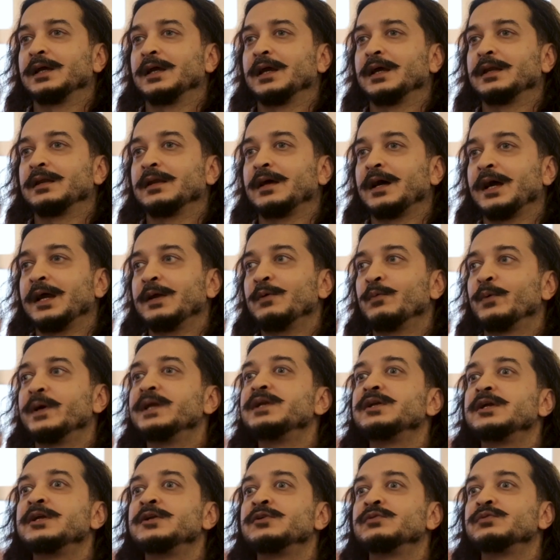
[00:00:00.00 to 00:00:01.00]
And I
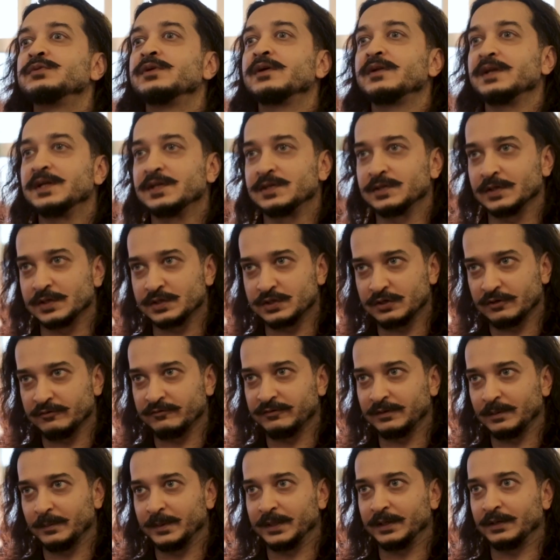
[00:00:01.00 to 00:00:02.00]
went into the research of
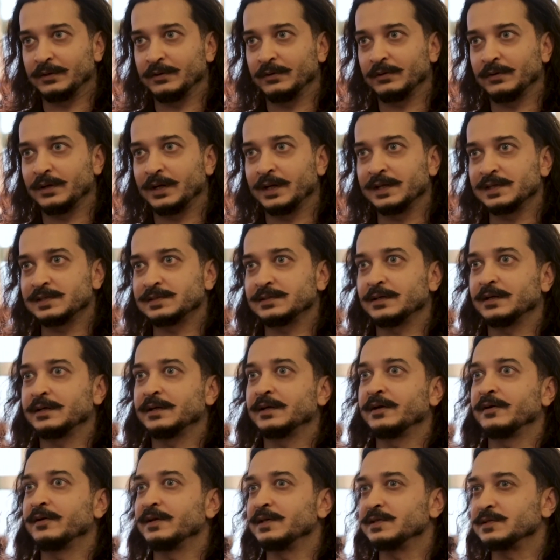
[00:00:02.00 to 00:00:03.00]
flamenco. I
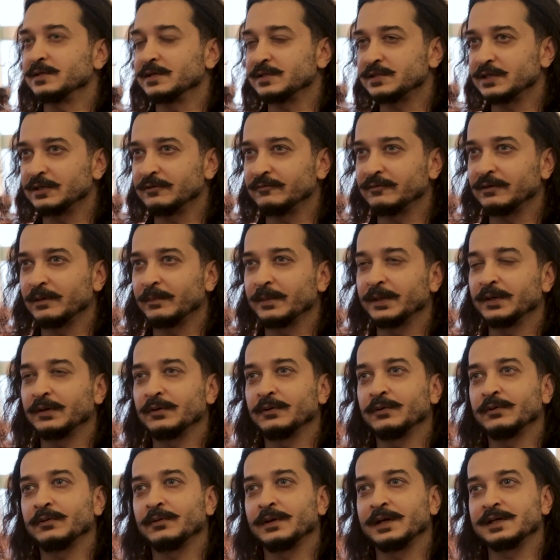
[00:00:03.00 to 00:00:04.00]
started researching
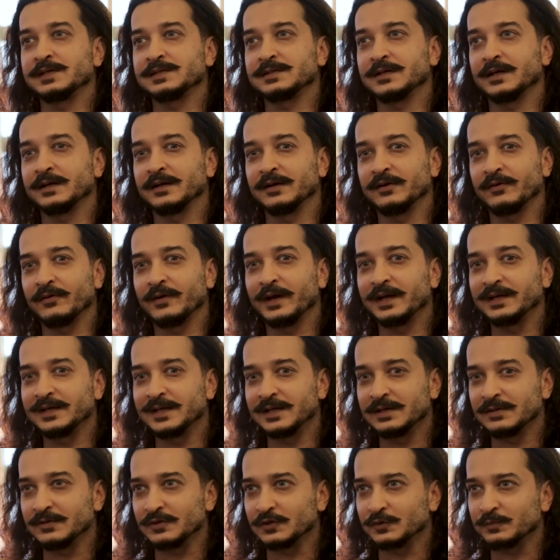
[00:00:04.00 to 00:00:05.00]
flamenco. I started
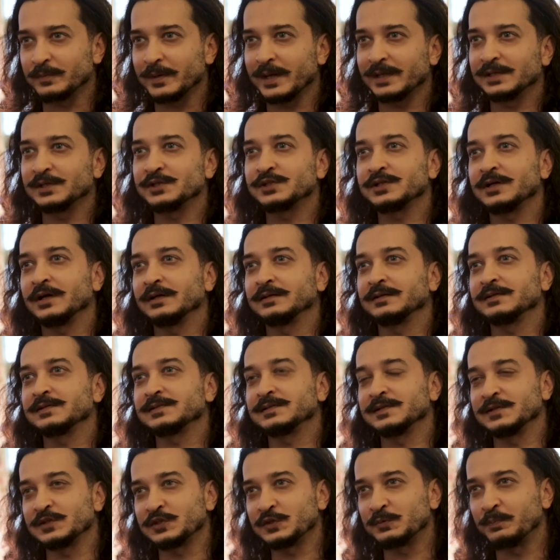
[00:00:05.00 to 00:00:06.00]
writing to Spanish
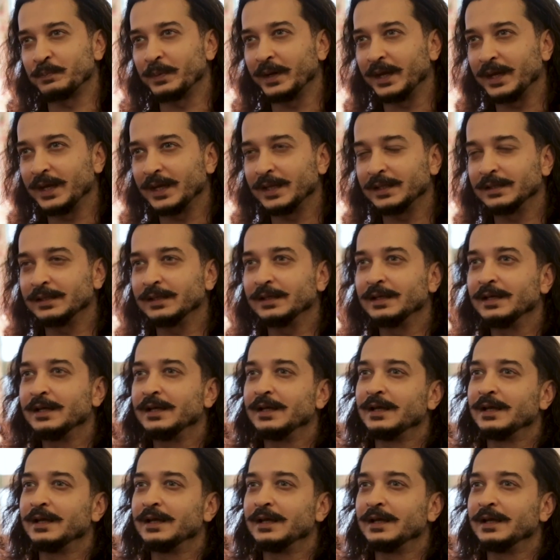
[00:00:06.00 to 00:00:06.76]
artists in Spain.